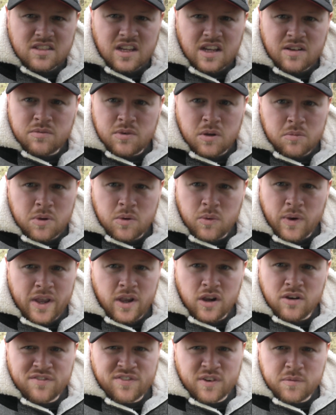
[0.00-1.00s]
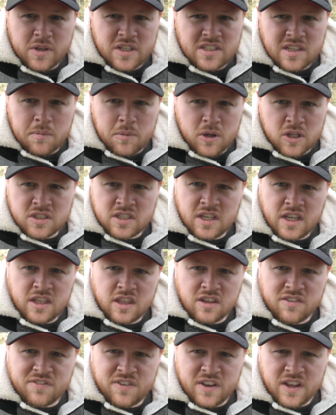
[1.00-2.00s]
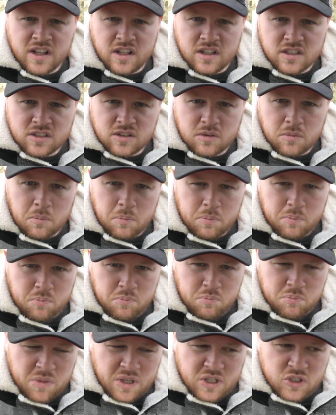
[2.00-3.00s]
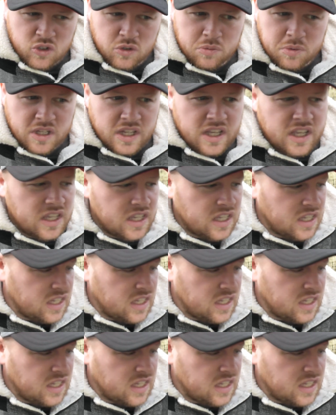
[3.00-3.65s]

I'm on my way home from its MOT that failed miserably.